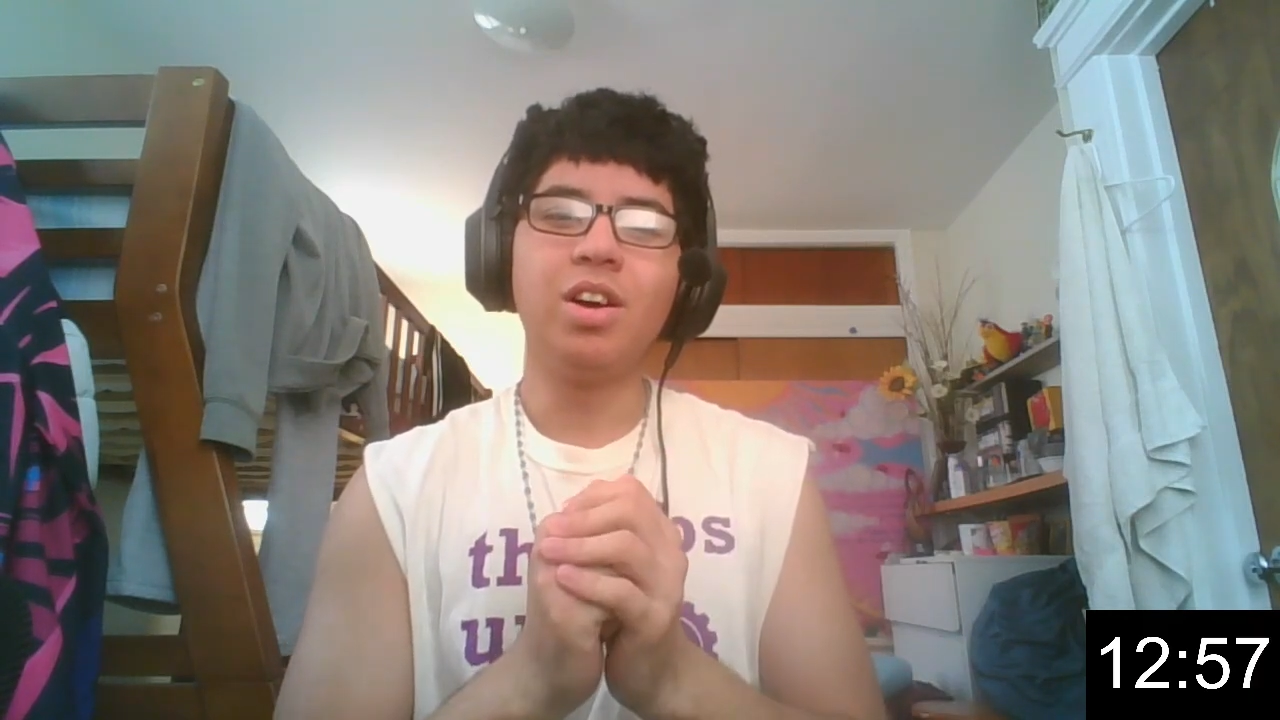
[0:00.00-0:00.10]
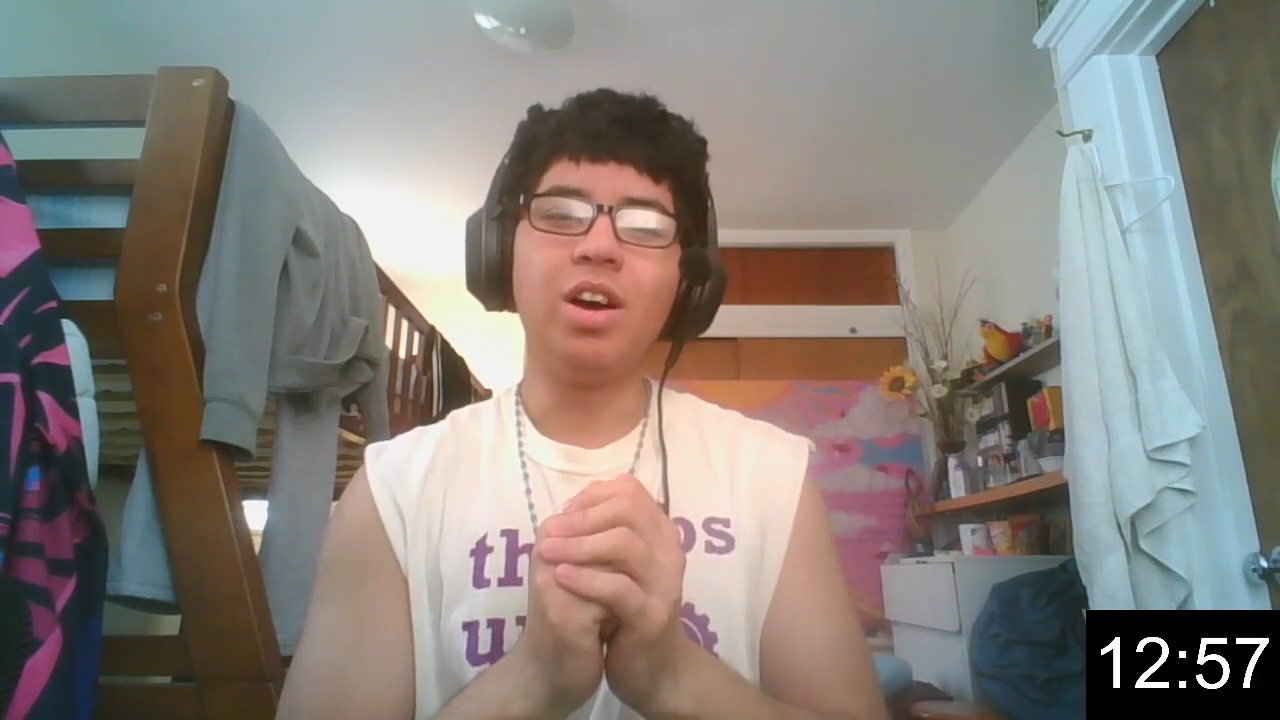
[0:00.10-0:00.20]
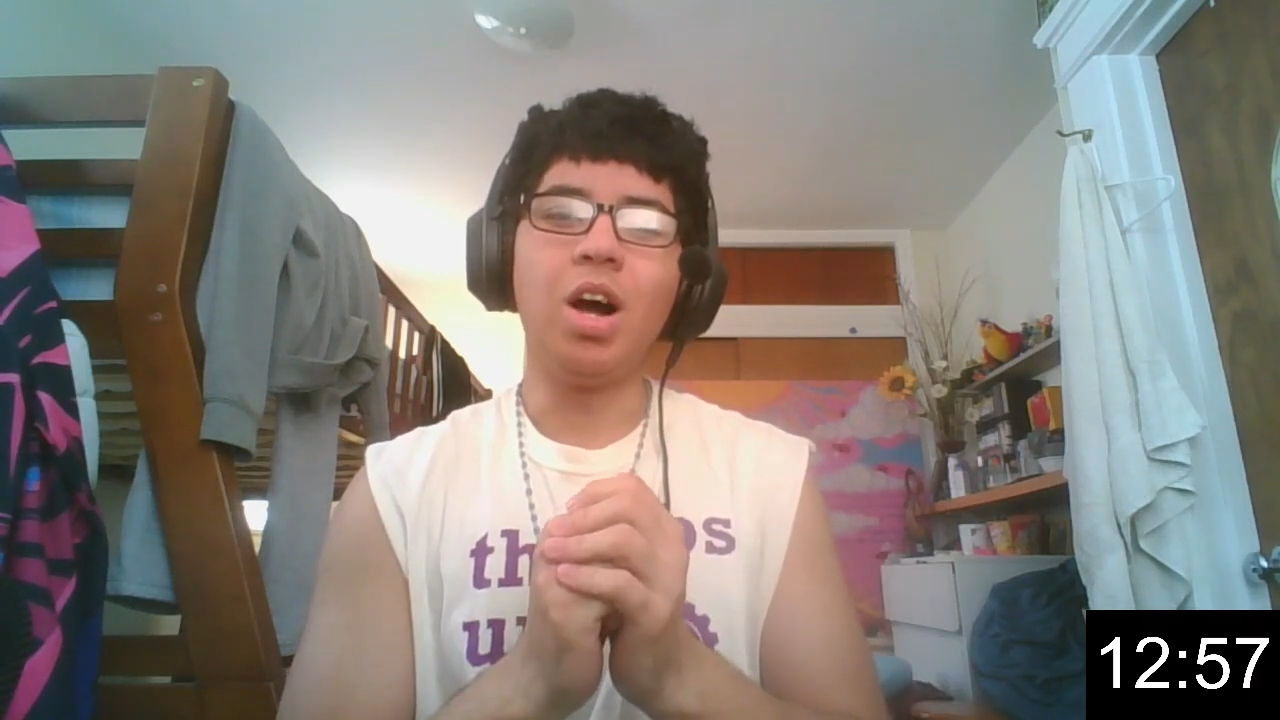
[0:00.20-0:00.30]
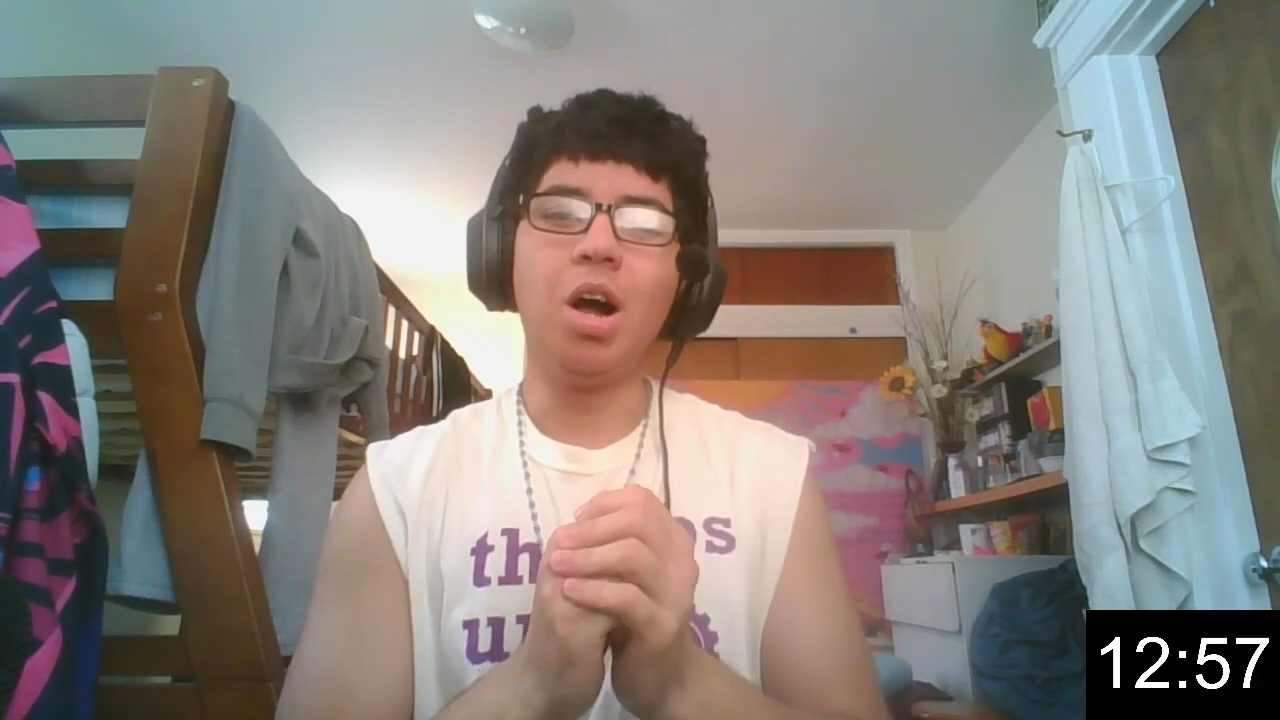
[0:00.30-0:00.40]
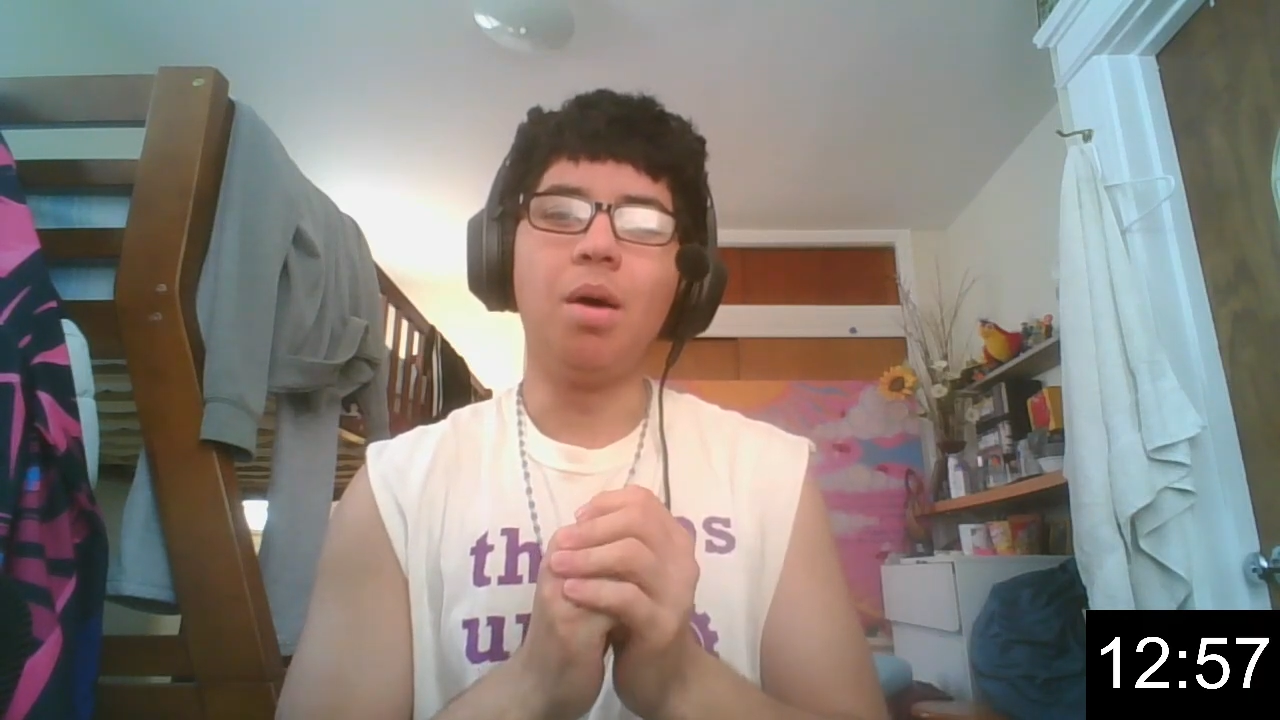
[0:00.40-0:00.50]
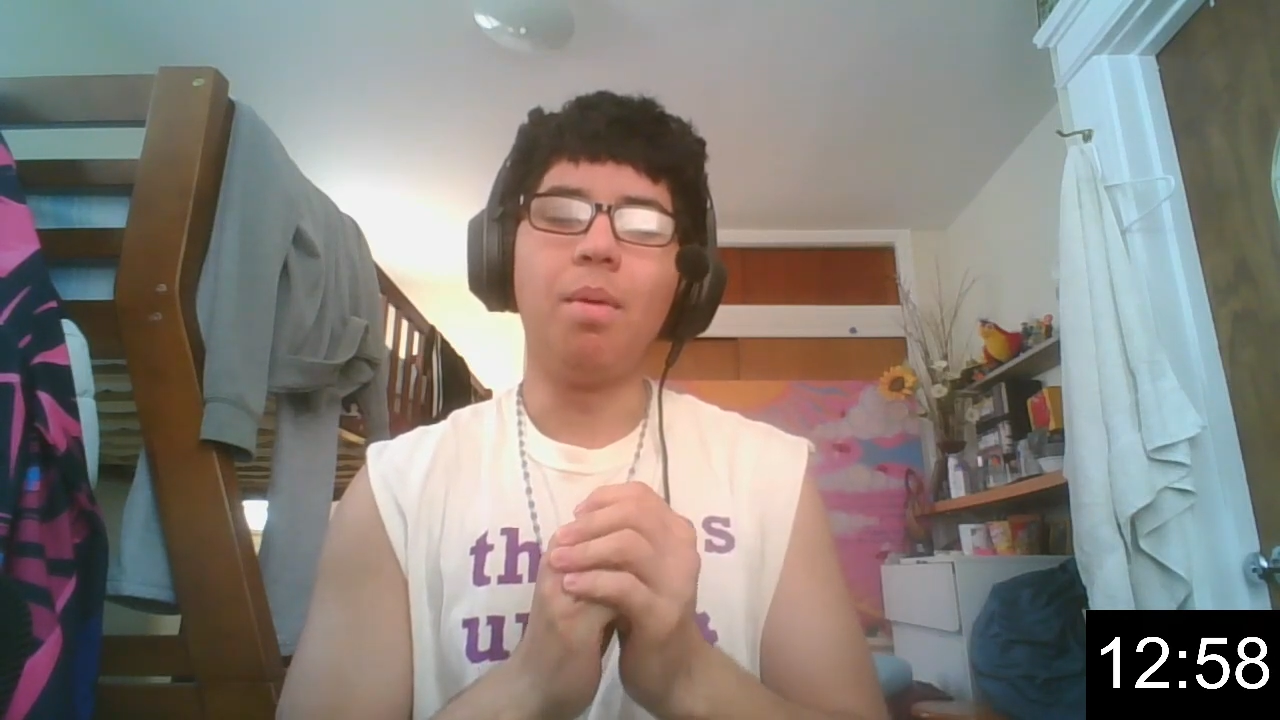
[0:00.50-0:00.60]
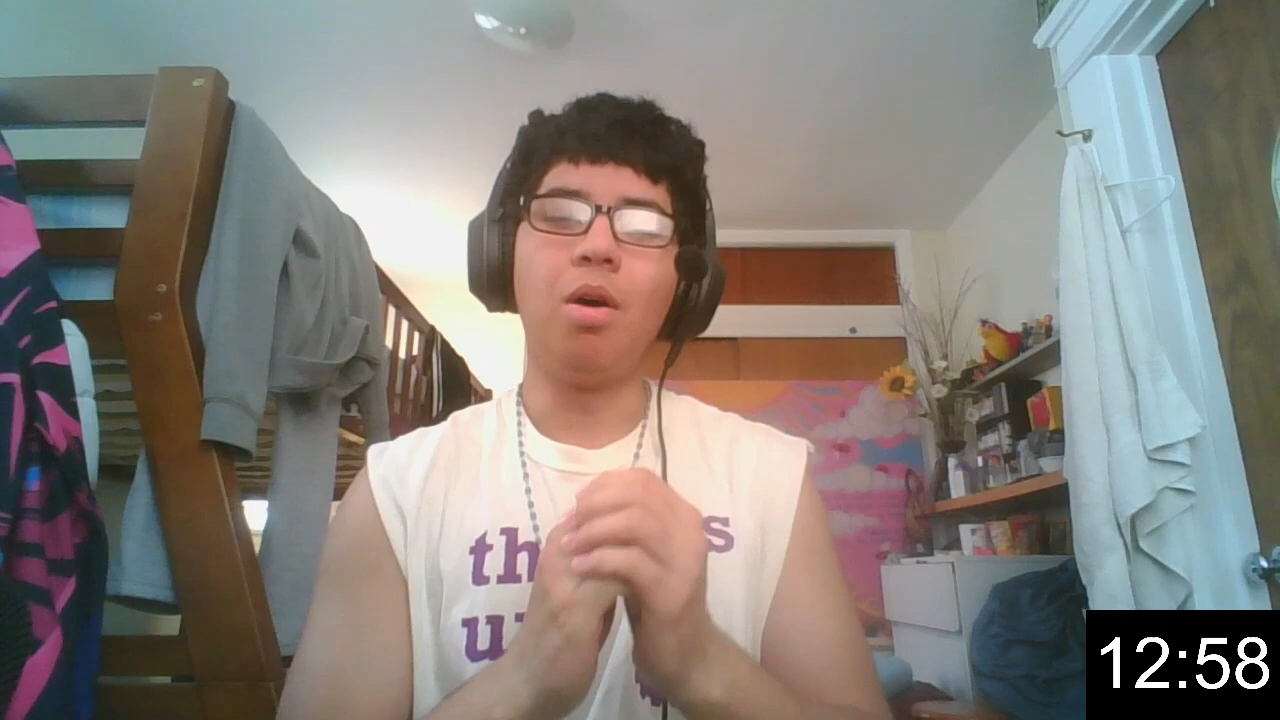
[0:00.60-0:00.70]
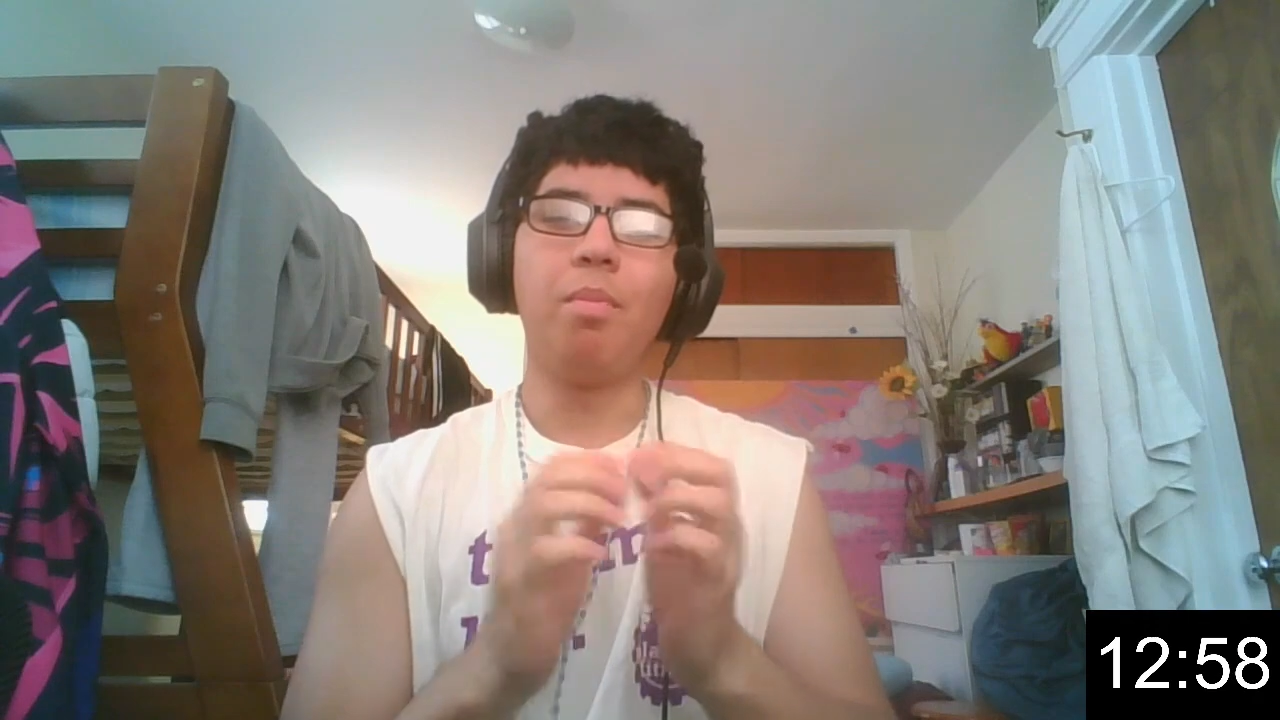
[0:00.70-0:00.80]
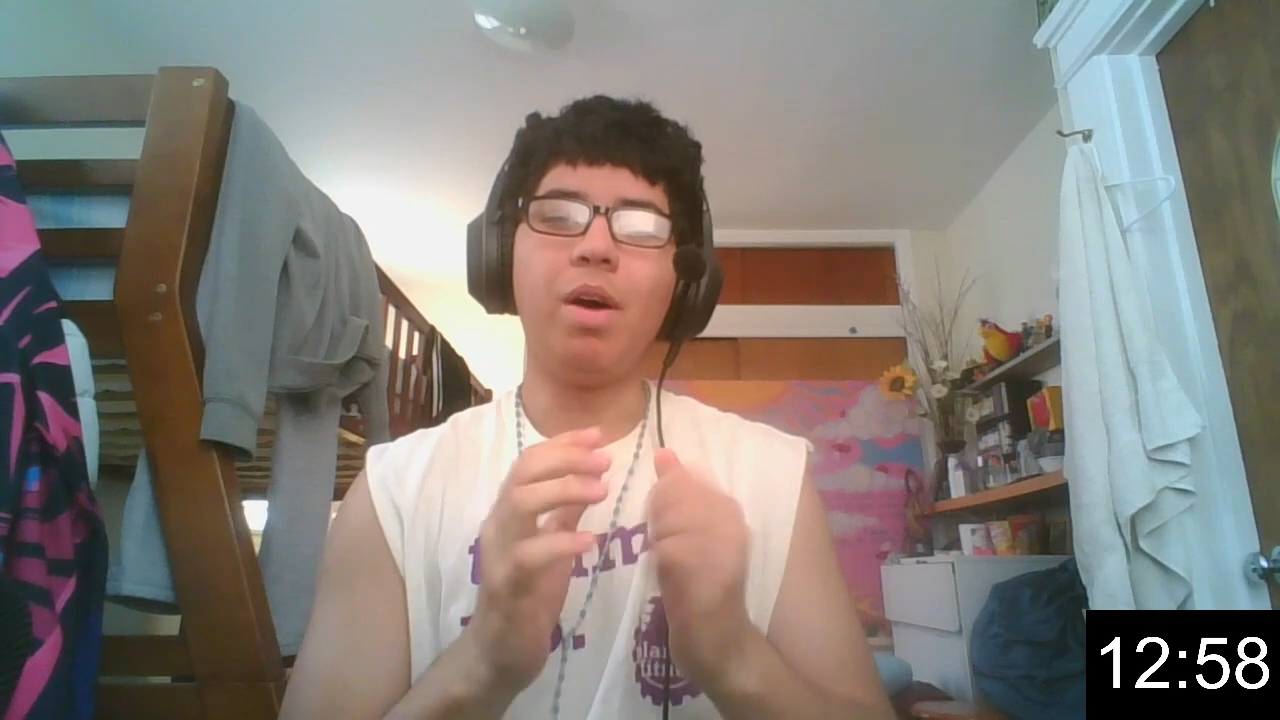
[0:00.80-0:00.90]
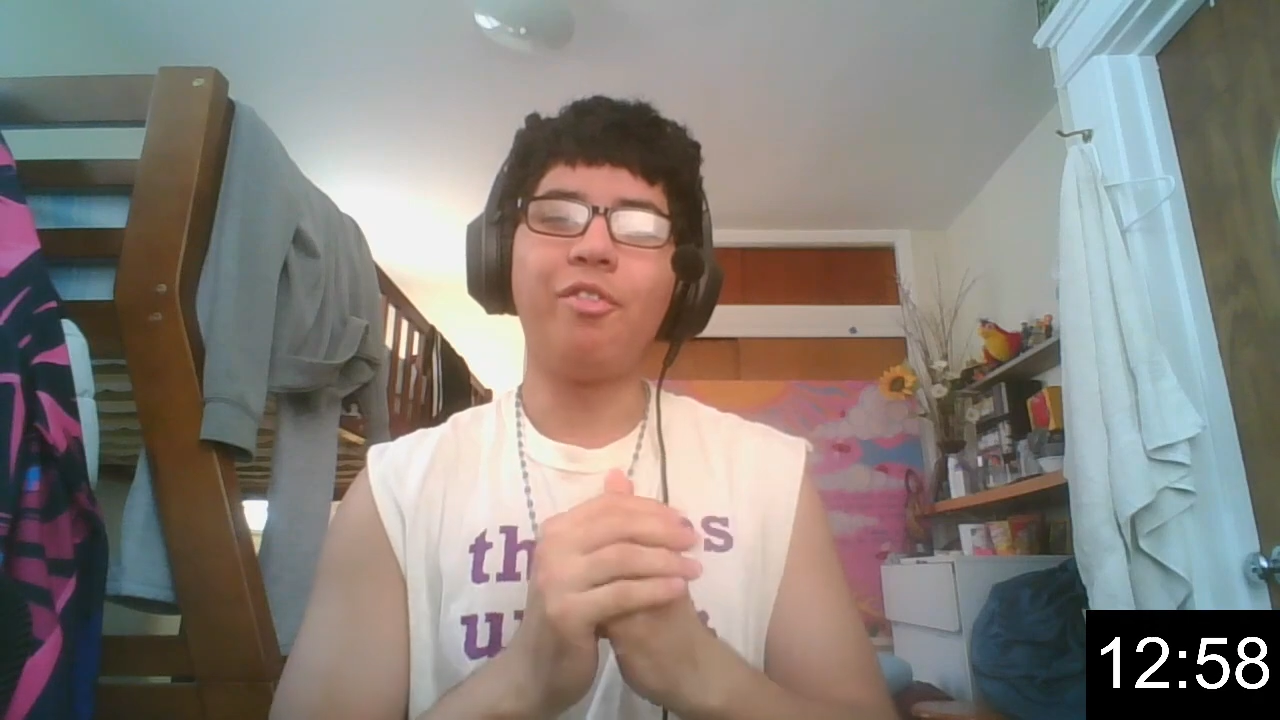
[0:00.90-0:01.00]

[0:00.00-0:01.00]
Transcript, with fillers: I